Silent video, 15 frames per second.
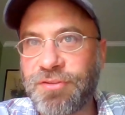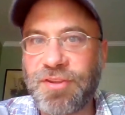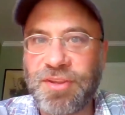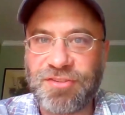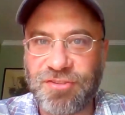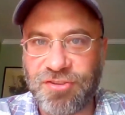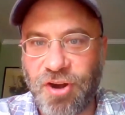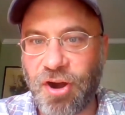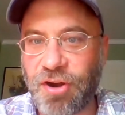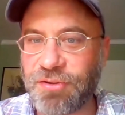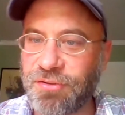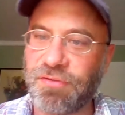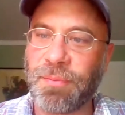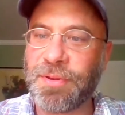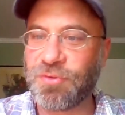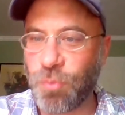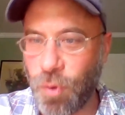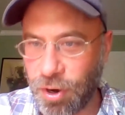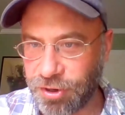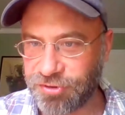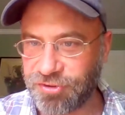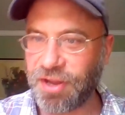course, it starts from its
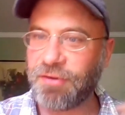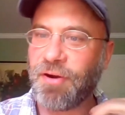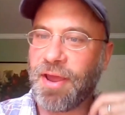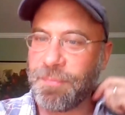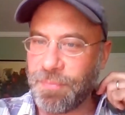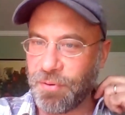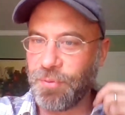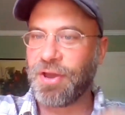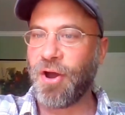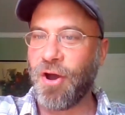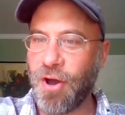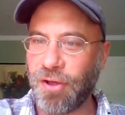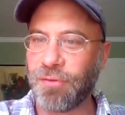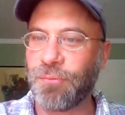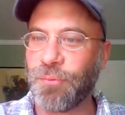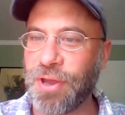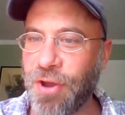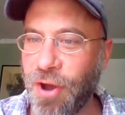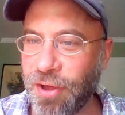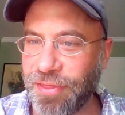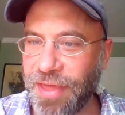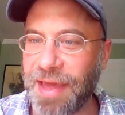watershed, right? But we call
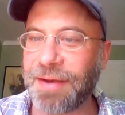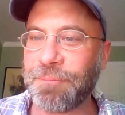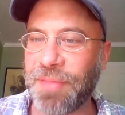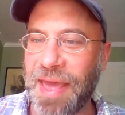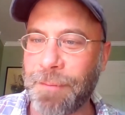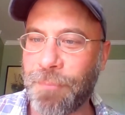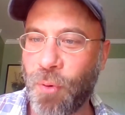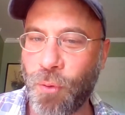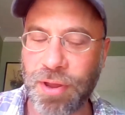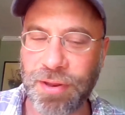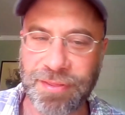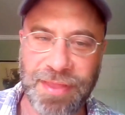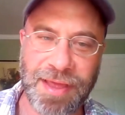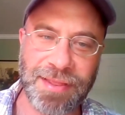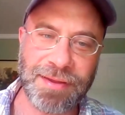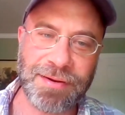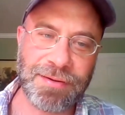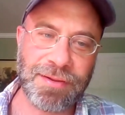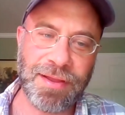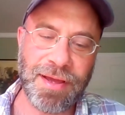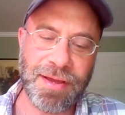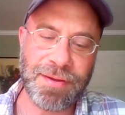that point, that
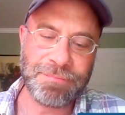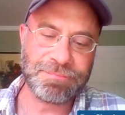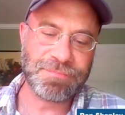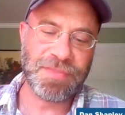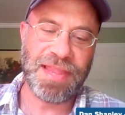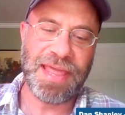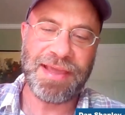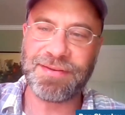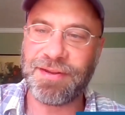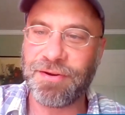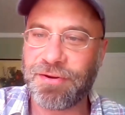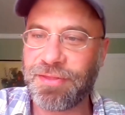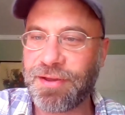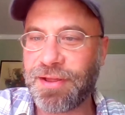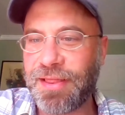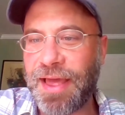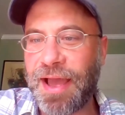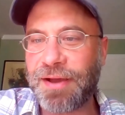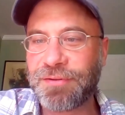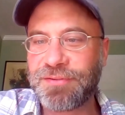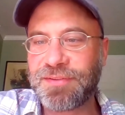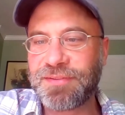little Lake Tier of the
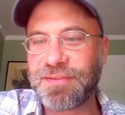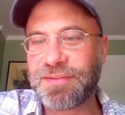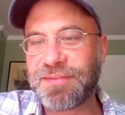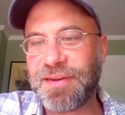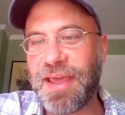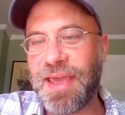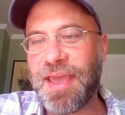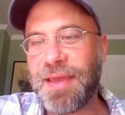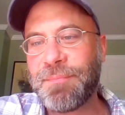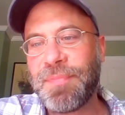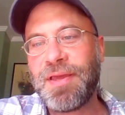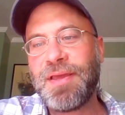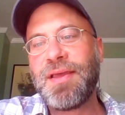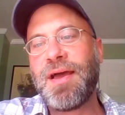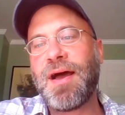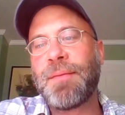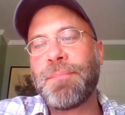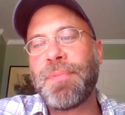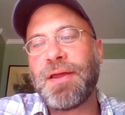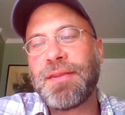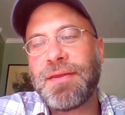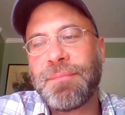Clouds is its name, up
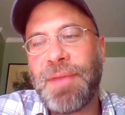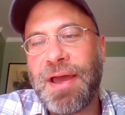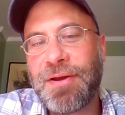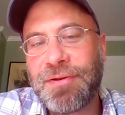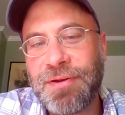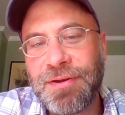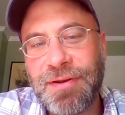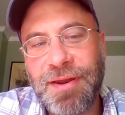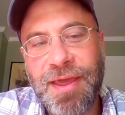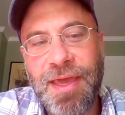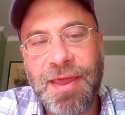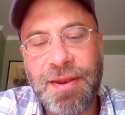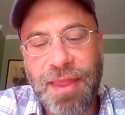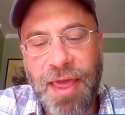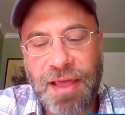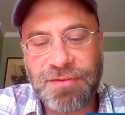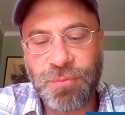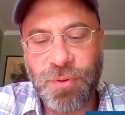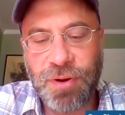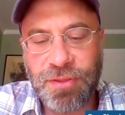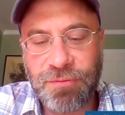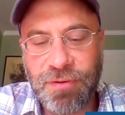on the mountain, and that's
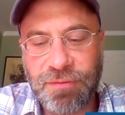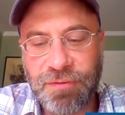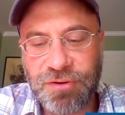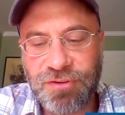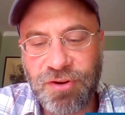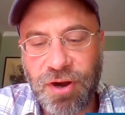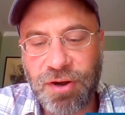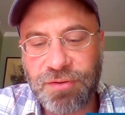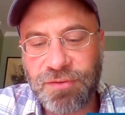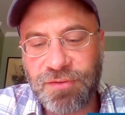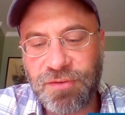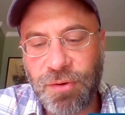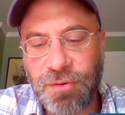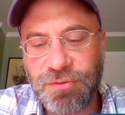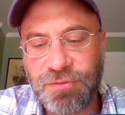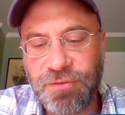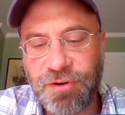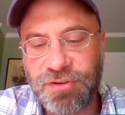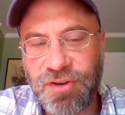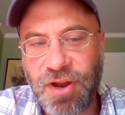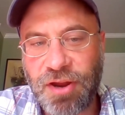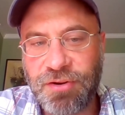where the river starts. So its
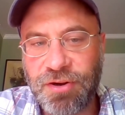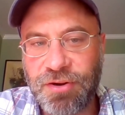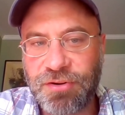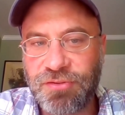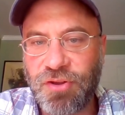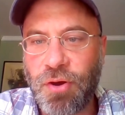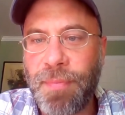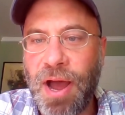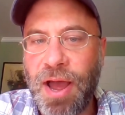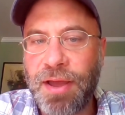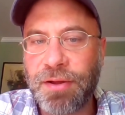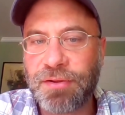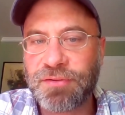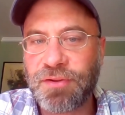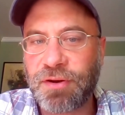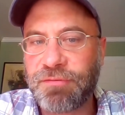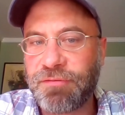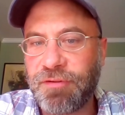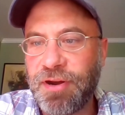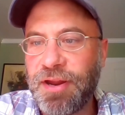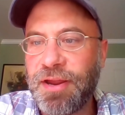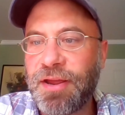first 100 or so miles are
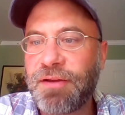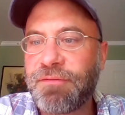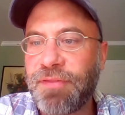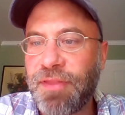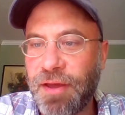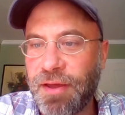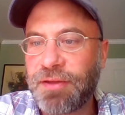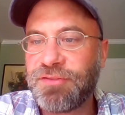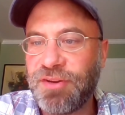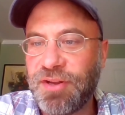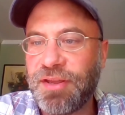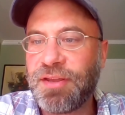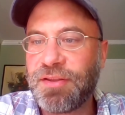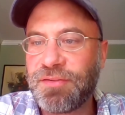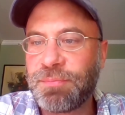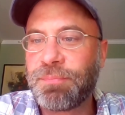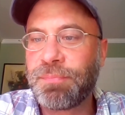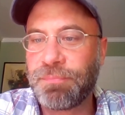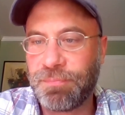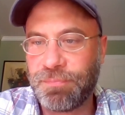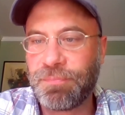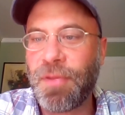free of the GE's